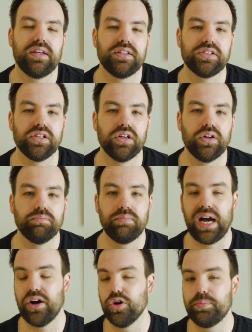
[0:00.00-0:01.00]
So
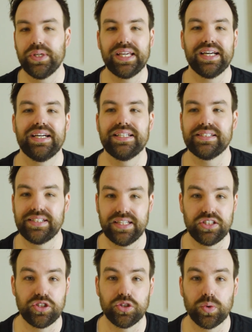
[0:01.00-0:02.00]
I hope you guys
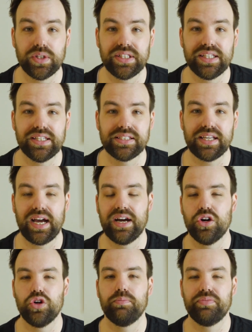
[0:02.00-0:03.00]
enjoyed this. I
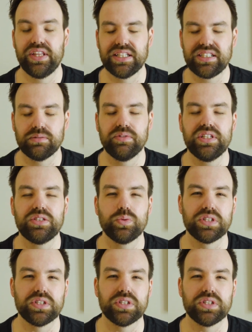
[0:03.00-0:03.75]
hope that some of this was